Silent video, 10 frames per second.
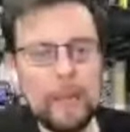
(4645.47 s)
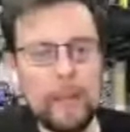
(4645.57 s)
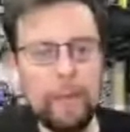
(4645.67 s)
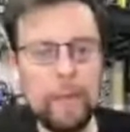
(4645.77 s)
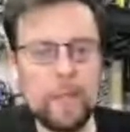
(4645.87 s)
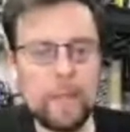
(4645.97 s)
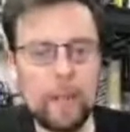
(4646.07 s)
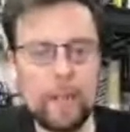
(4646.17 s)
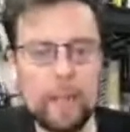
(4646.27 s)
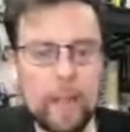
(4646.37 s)
getting
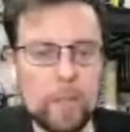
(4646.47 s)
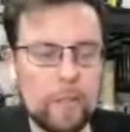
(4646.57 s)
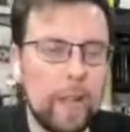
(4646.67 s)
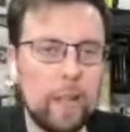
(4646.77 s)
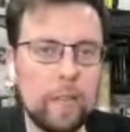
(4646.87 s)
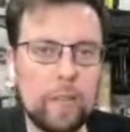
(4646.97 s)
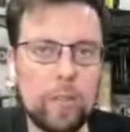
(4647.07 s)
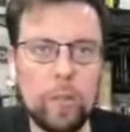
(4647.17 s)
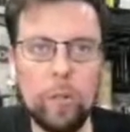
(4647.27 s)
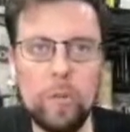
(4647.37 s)
camshafts that are
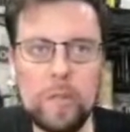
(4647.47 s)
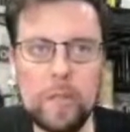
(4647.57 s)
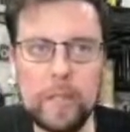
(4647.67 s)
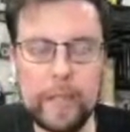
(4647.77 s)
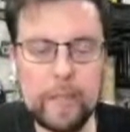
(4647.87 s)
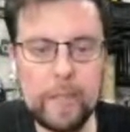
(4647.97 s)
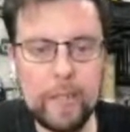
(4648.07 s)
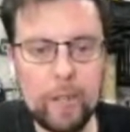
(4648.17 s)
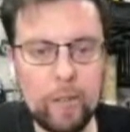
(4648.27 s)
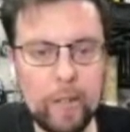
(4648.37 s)
breaking 2
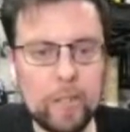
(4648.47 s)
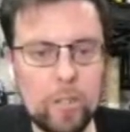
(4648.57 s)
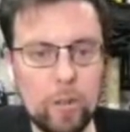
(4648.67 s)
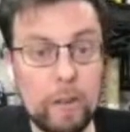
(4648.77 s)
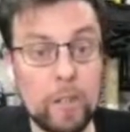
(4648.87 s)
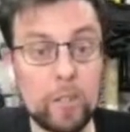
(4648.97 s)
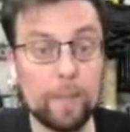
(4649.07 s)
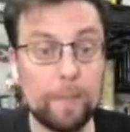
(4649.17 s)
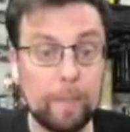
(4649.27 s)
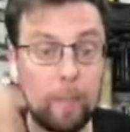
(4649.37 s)
degrees duration,
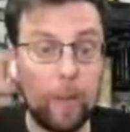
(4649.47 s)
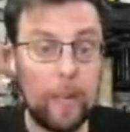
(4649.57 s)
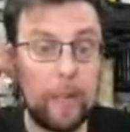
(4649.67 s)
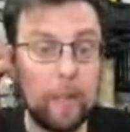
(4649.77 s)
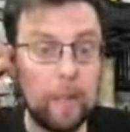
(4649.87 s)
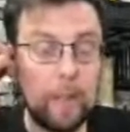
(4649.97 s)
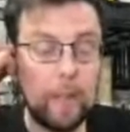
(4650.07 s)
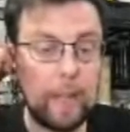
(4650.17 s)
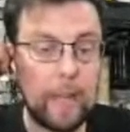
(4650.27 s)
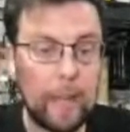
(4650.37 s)
really,
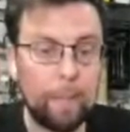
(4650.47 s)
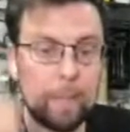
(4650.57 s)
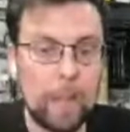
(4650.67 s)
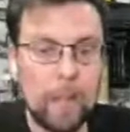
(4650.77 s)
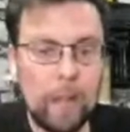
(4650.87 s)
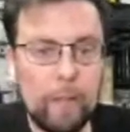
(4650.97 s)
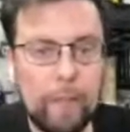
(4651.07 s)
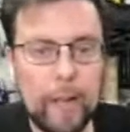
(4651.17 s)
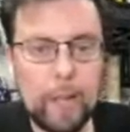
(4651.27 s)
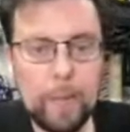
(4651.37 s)

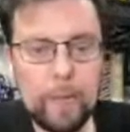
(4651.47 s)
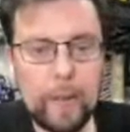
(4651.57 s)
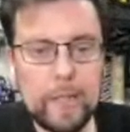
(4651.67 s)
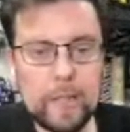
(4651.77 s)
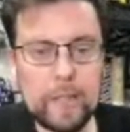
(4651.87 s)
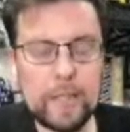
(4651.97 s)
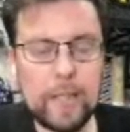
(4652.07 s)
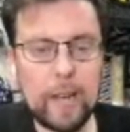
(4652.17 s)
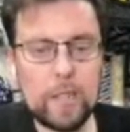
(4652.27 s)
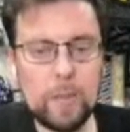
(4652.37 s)
vacuum advance
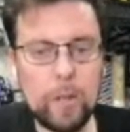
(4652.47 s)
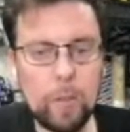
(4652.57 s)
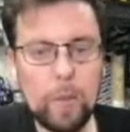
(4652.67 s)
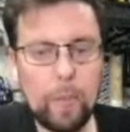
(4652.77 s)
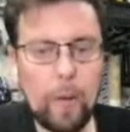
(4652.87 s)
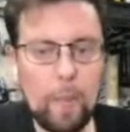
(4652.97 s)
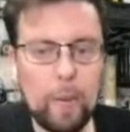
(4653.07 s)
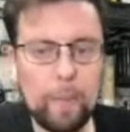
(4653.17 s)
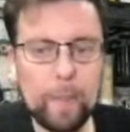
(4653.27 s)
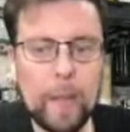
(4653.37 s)
starts to become a
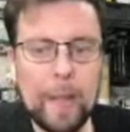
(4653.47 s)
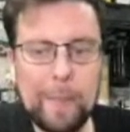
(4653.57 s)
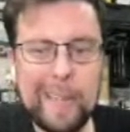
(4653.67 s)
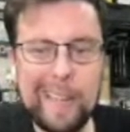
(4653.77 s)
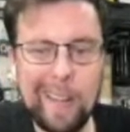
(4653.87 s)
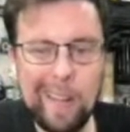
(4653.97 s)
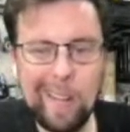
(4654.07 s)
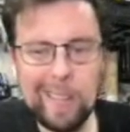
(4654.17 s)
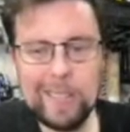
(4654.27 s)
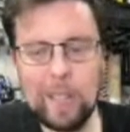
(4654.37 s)
problem
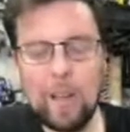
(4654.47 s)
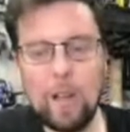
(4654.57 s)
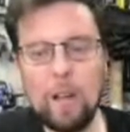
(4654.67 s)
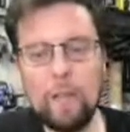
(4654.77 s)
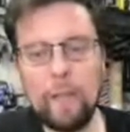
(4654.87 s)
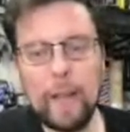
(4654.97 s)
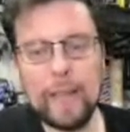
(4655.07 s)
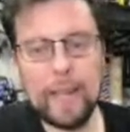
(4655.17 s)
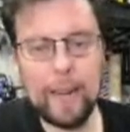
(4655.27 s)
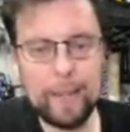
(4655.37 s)
because of
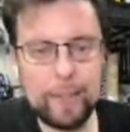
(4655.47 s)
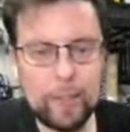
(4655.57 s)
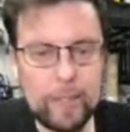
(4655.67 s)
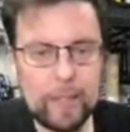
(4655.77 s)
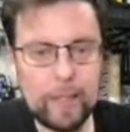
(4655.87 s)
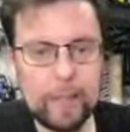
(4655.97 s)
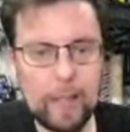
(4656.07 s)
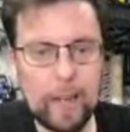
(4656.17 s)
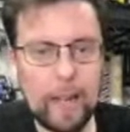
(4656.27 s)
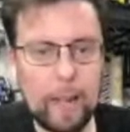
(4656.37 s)
a characteristic
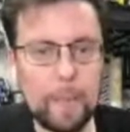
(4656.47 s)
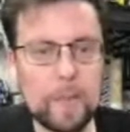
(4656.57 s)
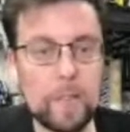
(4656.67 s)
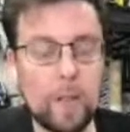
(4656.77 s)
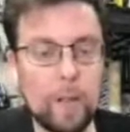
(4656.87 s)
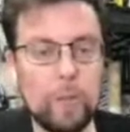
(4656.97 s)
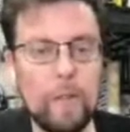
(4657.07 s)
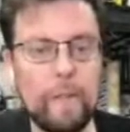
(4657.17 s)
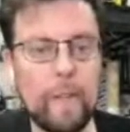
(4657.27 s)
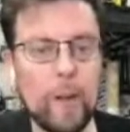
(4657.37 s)
that happens called
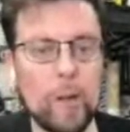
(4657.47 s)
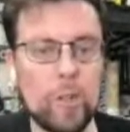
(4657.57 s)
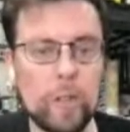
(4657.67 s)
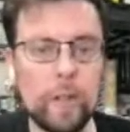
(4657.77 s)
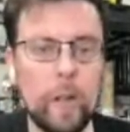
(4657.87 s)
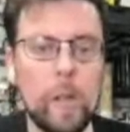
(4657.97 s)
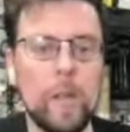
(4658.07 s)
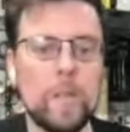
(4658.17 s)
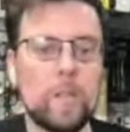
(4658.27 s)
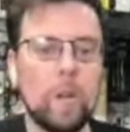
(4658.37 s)
reversion.
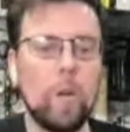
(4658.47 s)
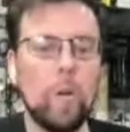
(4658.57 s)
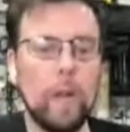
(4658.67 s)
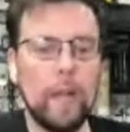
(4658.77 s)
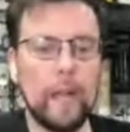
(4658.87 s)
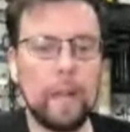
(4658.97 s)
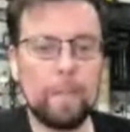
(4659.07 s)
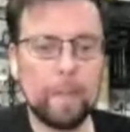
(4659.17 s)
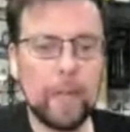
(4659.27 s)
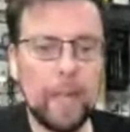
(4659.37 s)
So
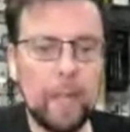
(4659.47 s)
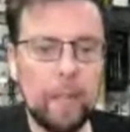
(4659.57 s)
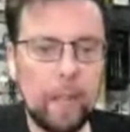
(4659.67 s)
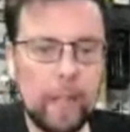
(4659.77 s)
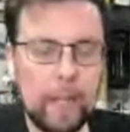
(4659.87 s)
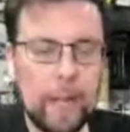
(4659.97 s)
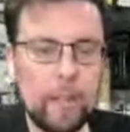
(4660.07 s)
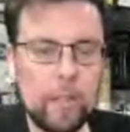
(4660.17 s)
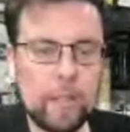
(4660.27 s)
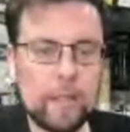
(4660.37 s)
in
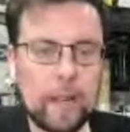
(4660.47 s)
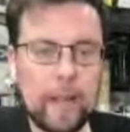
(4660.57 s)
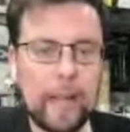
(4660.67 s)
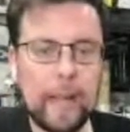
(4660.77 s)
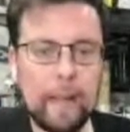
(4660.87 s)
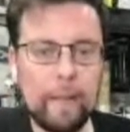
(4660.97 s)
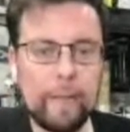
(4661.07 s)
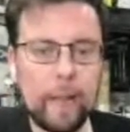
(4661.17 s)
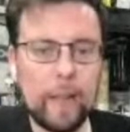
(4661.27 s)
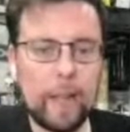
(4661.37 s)
engines that
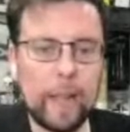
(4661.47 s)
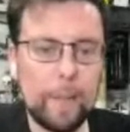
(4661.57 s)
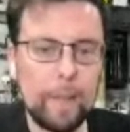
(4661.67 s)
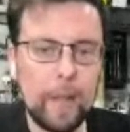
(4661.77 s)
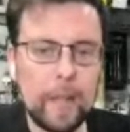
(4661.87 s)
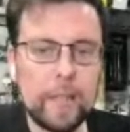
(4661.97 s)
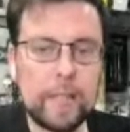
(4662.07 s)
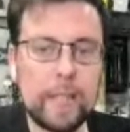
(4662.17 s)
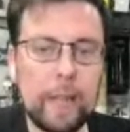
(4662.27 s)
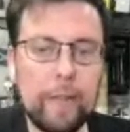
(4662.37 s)
have a
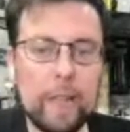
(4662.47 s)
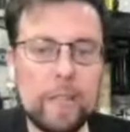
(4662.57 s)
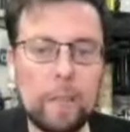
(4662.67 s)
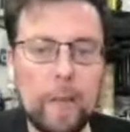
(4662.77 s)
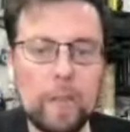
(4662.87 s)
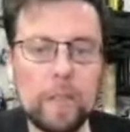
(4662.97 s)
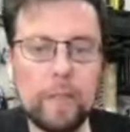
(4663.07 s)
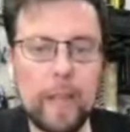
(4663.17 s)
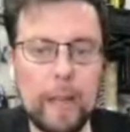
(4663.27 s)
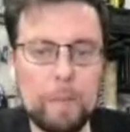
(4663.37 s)
significant amount
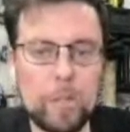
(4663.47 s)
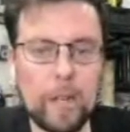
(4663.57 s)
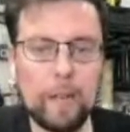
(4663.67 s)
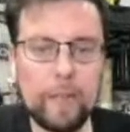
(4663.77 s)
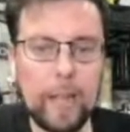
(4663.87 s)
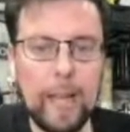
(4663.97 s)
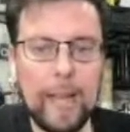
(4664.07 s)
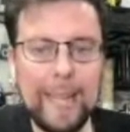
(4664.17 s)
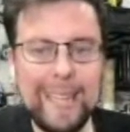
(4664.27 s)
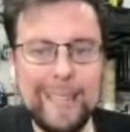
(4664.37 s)
of camshaft,
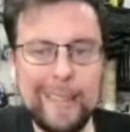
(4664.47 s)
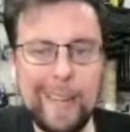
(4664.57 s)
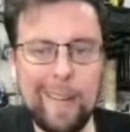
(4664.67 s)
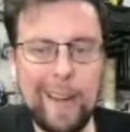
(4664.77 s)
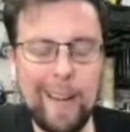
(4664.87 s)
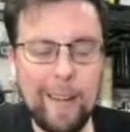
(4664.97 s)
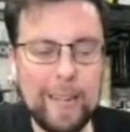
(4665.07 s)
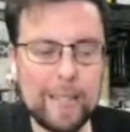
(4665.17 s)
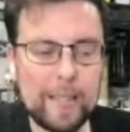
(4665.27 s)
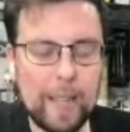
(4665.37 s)
in their
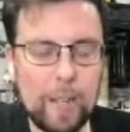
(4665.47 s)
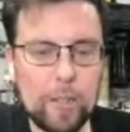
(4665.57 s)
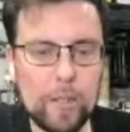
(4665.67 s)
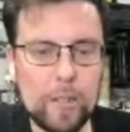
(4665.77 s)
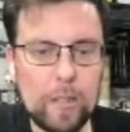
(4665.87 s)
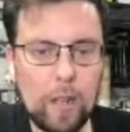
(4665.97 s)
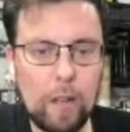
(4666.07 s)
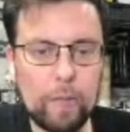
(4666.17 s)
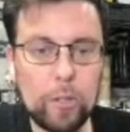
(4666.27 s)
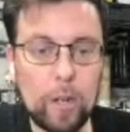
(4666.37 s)
early stages
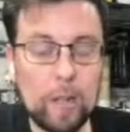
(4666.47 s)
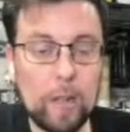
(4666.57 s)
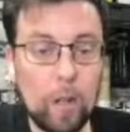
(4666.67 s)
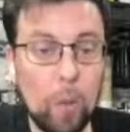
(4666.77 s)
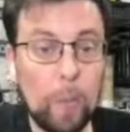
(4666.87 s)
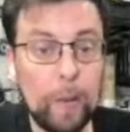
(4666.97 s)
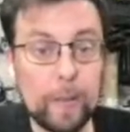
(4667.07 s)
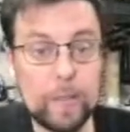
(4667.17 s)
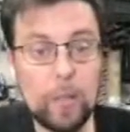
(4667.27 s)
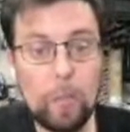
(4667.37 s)
of throttle
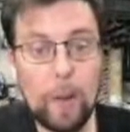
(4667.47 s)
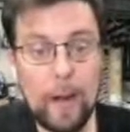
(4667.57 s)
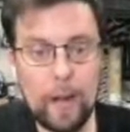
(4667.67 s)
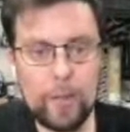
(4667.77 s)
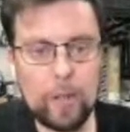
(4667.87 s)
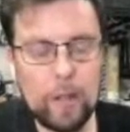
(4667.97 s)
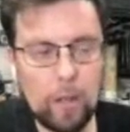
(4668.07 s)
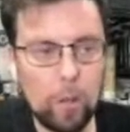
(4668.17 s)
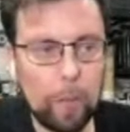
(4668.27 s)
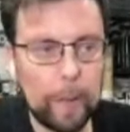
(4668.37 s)
opening, so part
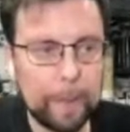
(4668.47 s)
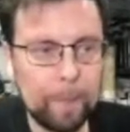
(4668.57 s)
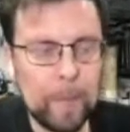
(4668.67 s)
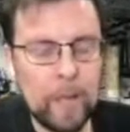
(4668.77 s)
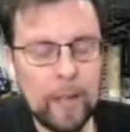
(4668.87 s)
throttle opening,